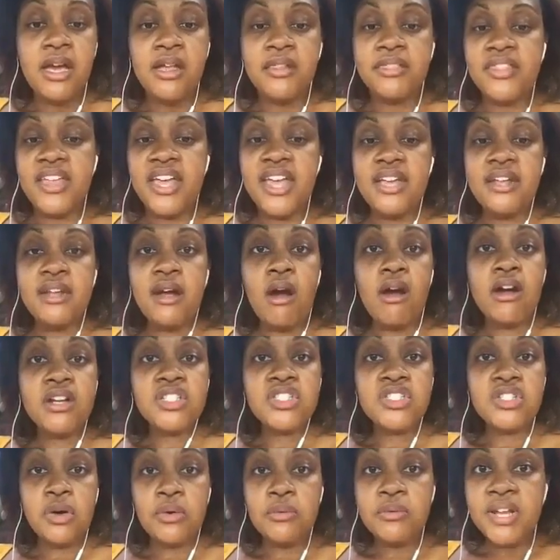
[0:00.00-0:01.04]
that are
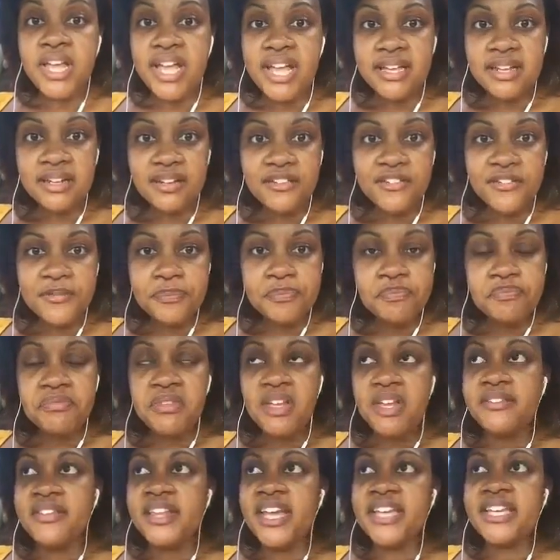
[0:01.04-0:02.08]
so negative,
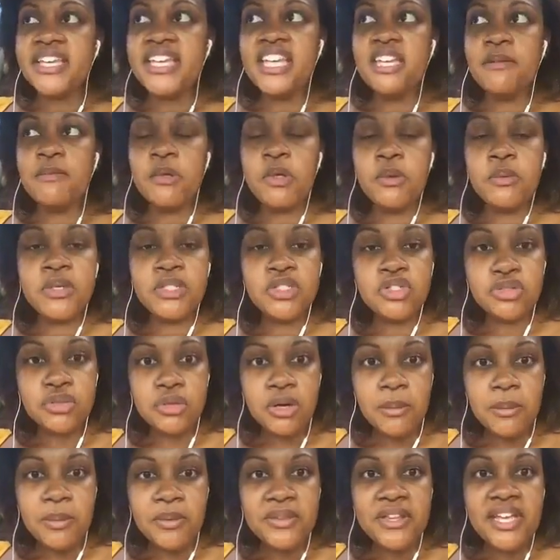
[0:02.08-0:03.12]
that keep you in
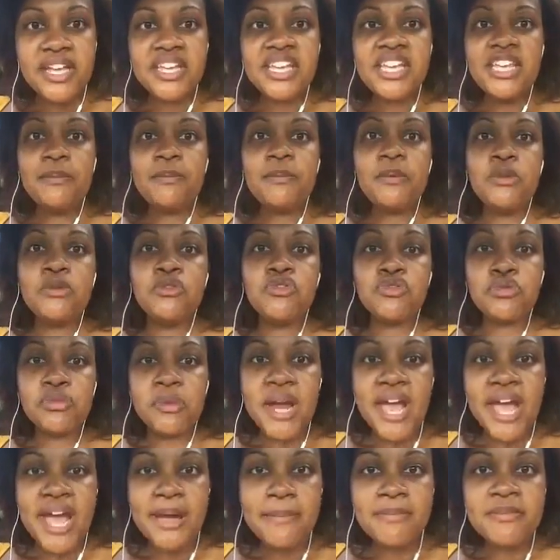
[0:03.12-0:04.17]
trouble, that keep you
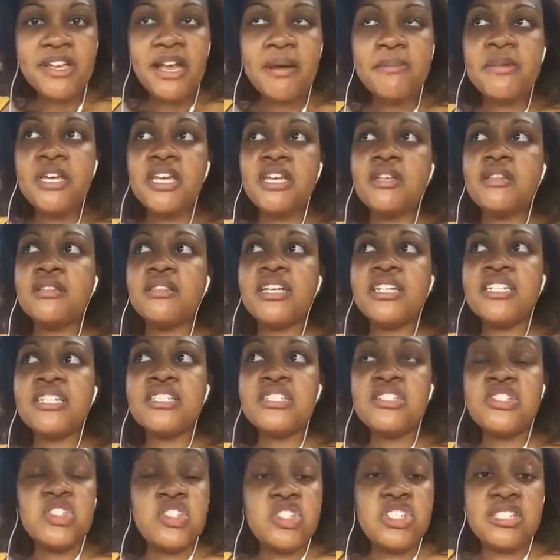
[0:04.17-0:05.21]
trapped. I mean,
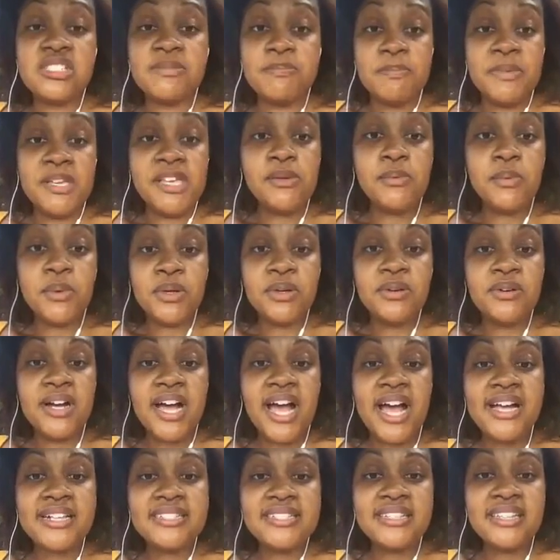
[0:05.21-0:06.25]
let's just be real,
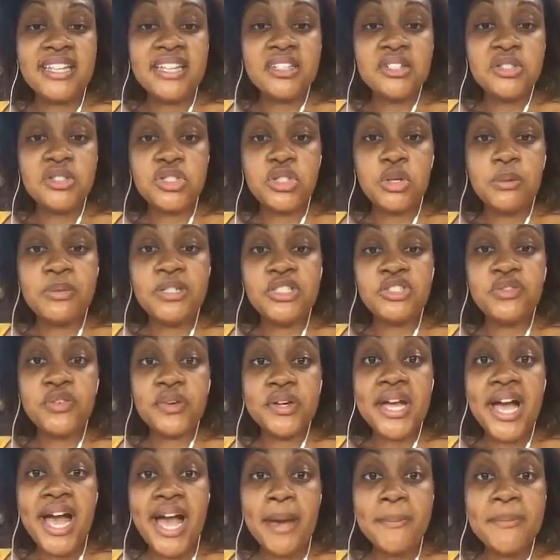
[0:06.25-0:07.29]
guys. And thank you so much
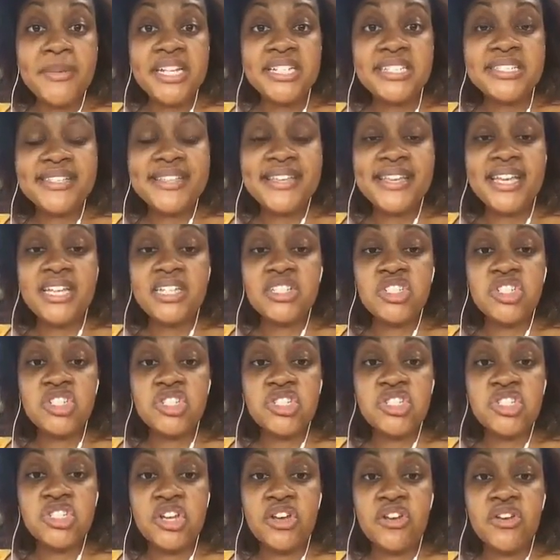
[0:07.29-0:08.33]
for commenting and
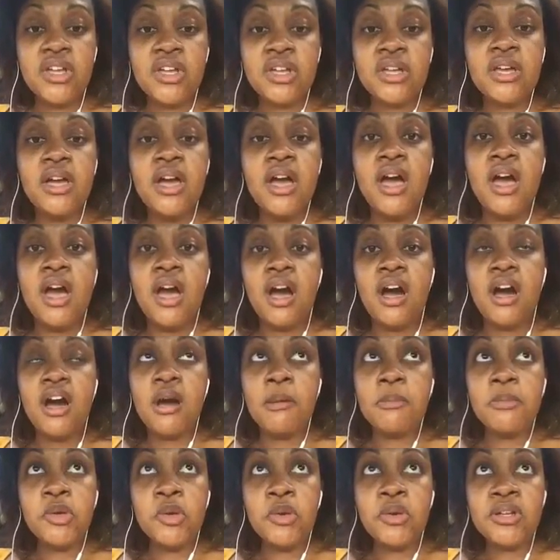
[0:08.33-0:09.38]
just sharing
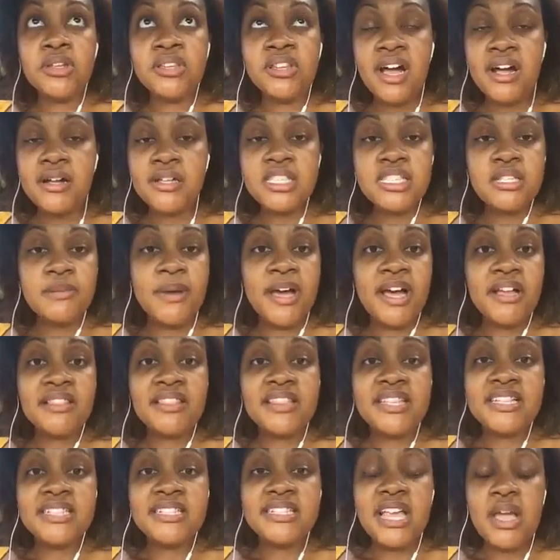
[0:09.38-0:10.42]
your thoughts
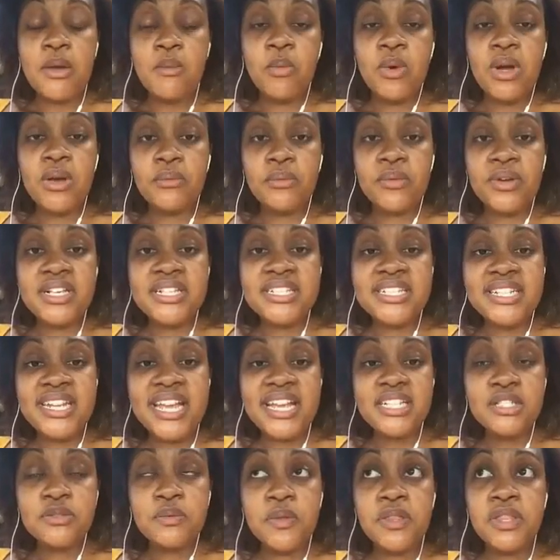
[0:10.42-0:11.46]
about this and what
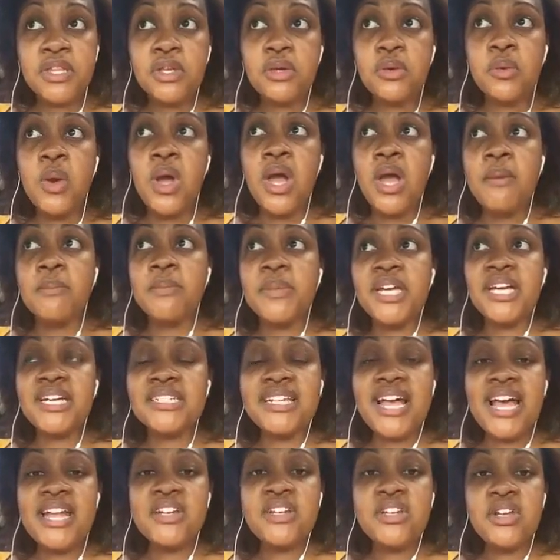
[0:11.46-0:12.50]
resonates with you,
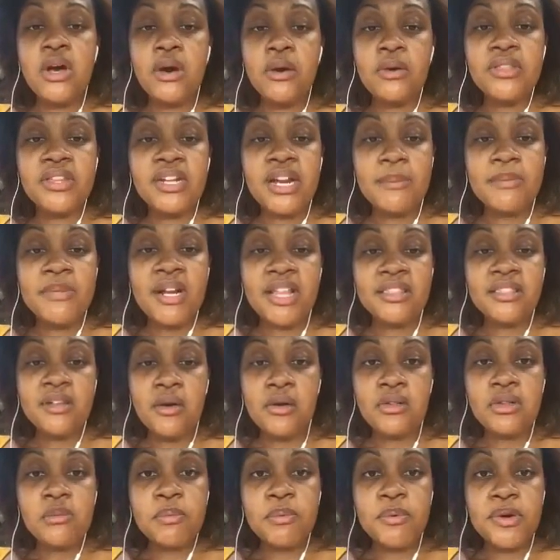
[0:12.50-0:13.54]
because I know that I'm not the
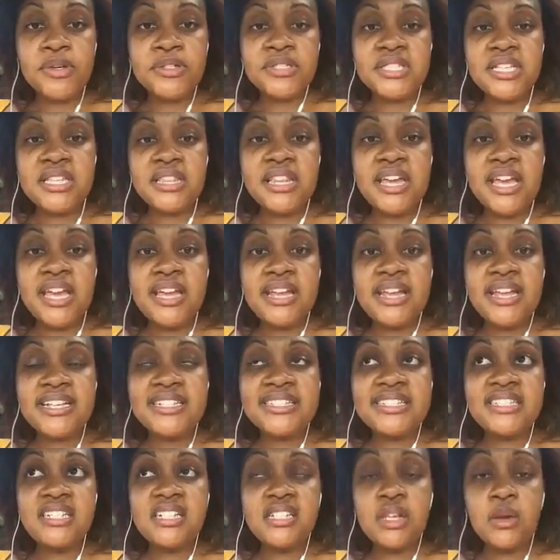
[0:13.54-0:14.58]
only person that
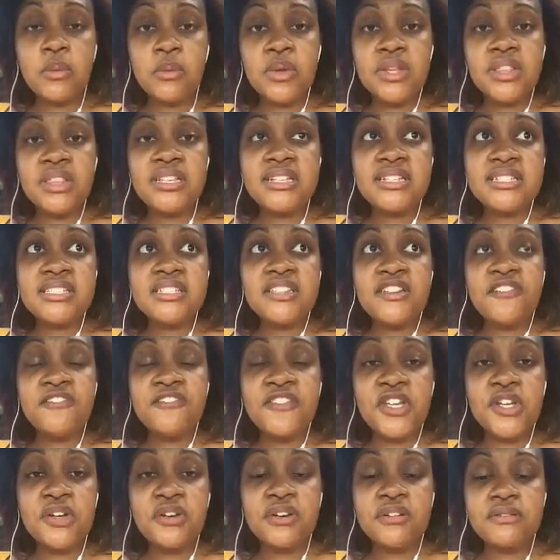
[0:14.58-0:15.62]
is dealing with this, the
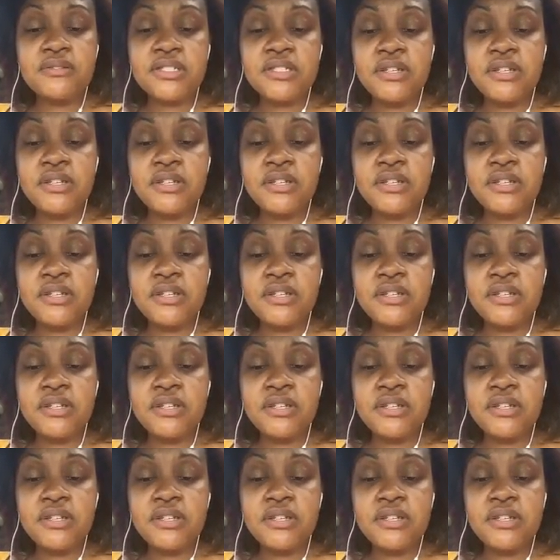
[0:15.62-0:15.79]
fear of